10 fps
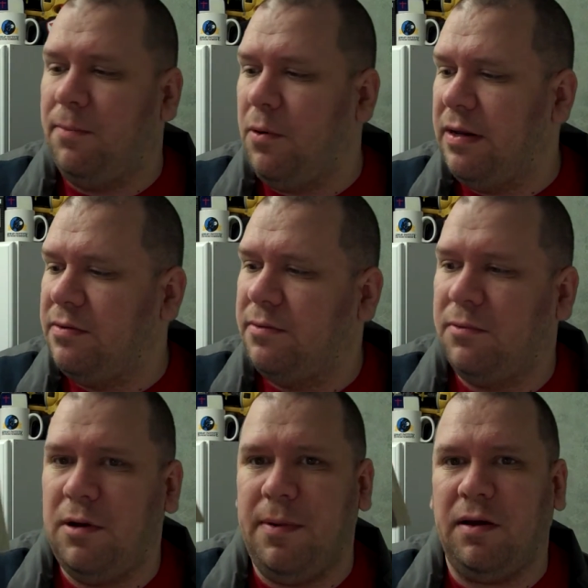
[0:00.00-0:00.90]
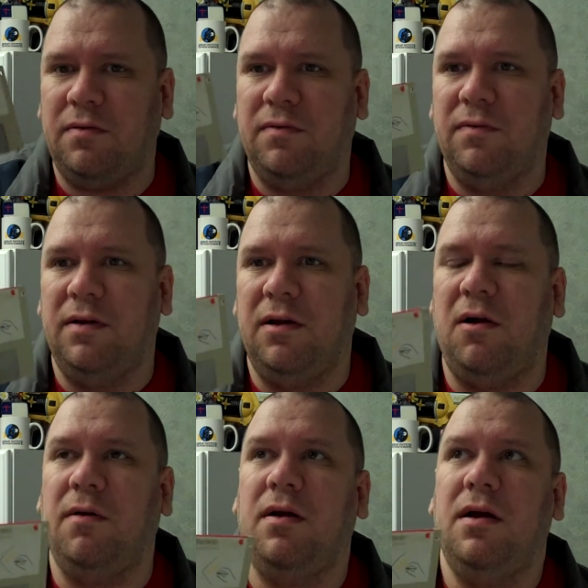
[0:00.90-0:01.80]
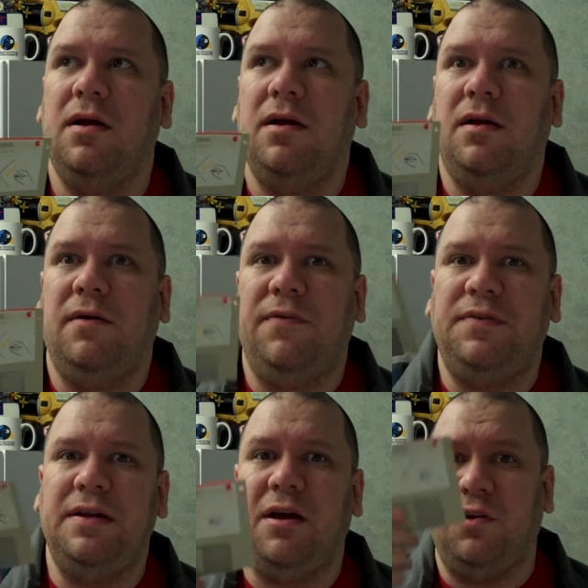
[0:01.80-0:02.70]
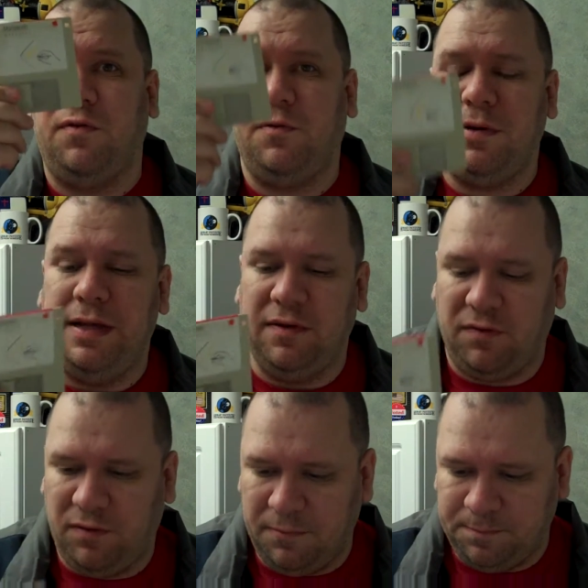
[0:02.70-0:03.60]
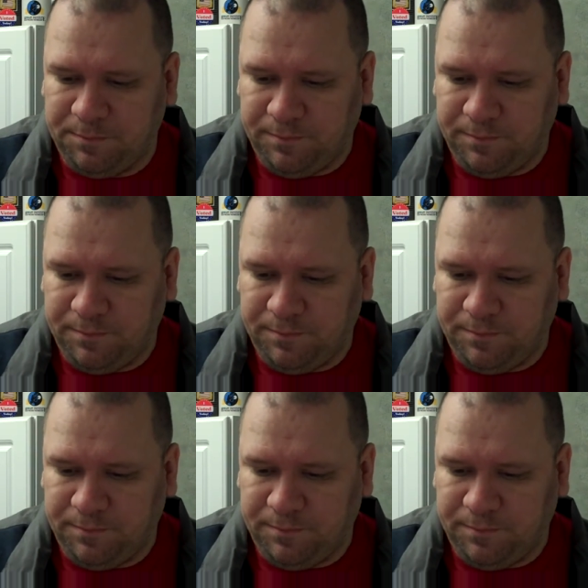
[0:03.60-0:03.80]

Point is, $3 or $15 for 3 discs.